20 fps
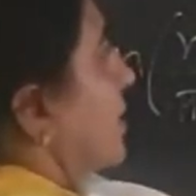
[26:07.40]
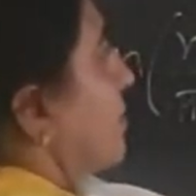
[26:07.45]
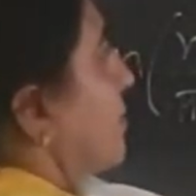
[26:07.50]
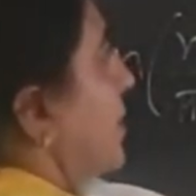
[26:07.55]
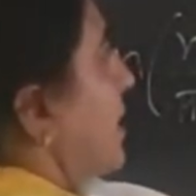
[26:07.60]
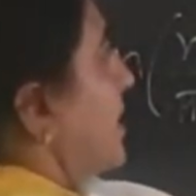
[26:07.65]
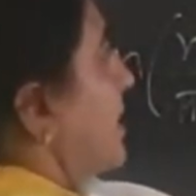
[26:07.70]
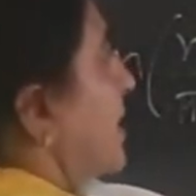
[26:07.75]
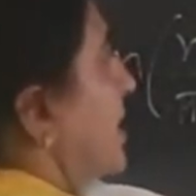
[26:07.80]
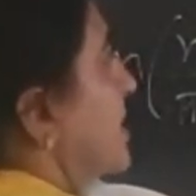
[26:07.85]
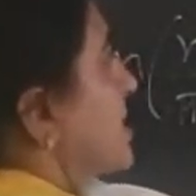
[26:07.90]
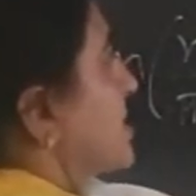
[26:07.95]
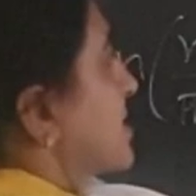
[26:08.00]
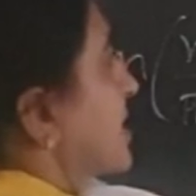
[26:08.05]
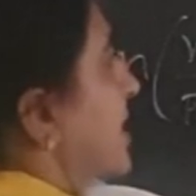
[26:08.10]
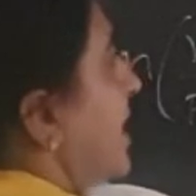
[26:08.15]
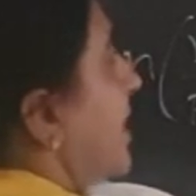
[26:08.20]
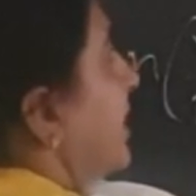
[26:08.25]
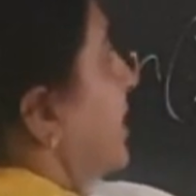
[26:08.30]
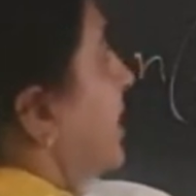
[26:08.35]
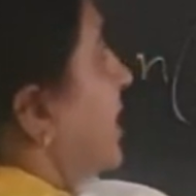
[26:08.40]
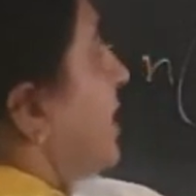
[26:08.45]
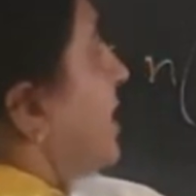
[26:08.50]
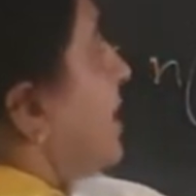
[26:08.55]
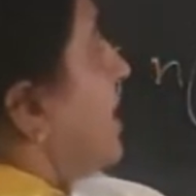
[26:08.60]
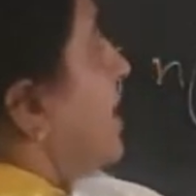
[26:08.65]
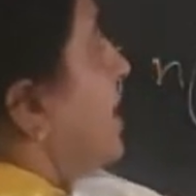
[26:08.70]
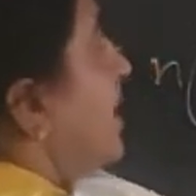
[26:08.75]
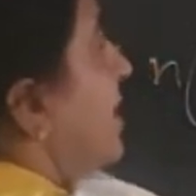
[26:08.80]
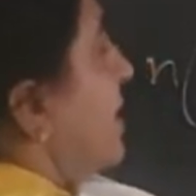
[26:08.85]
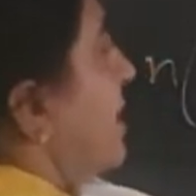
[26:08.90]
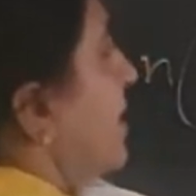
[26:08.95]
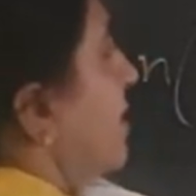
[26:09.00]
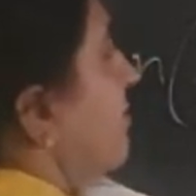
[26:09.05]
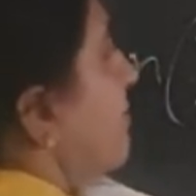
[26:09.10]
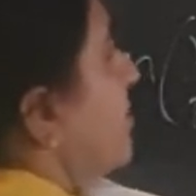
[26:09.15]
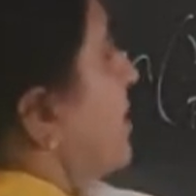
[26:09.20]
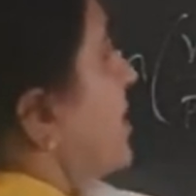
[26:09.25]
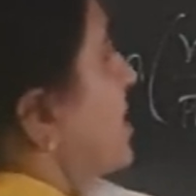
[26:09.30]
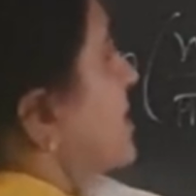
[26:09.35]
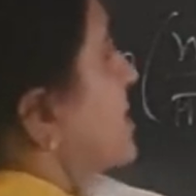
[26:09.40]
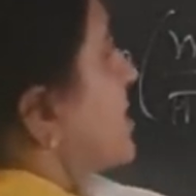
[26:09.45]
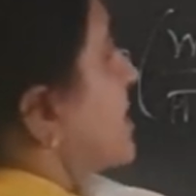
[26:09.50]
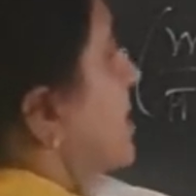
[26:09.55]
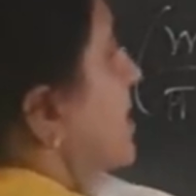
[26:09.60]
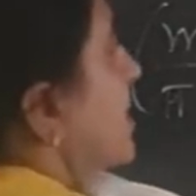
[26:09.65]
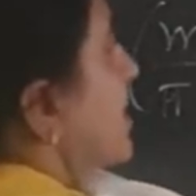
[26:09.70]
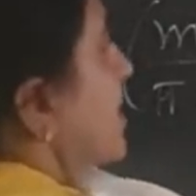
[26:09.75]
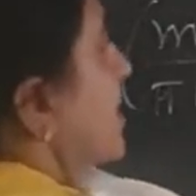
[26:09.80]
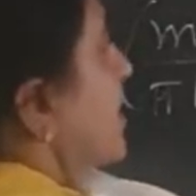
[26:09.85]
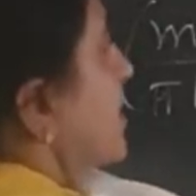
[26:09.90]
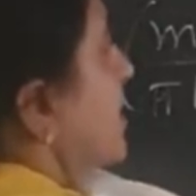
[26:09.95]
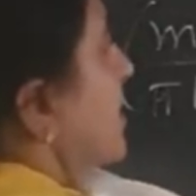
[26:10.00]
beta is kt v square